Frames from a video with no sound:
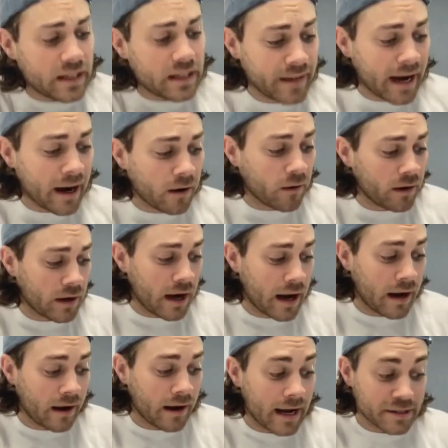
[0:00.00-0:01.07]
Now,
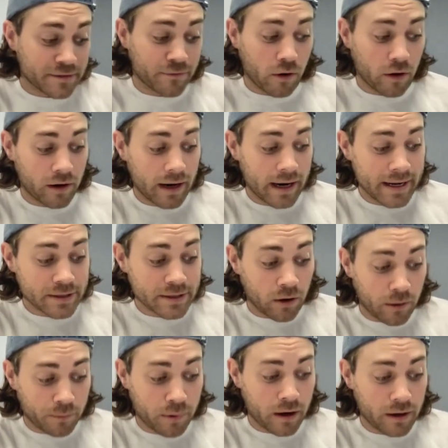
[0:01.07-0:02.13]
as far as
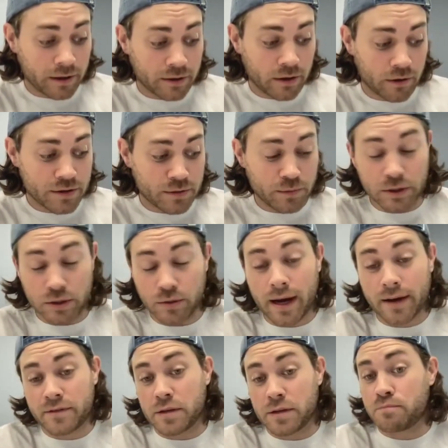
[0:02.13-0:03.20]
our product goes, we do
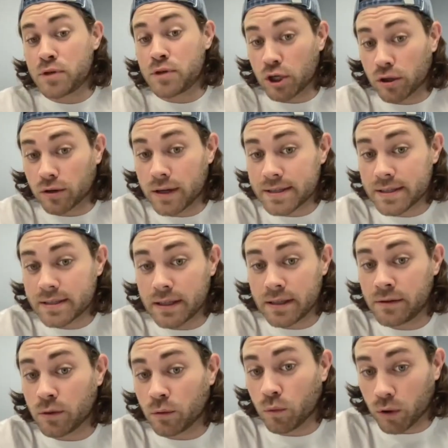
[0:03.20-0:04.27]
have the purest
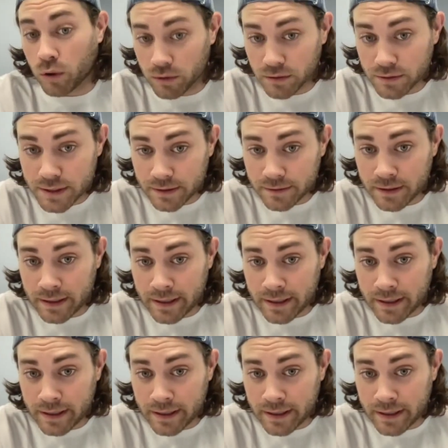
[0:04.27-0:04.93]
in the world,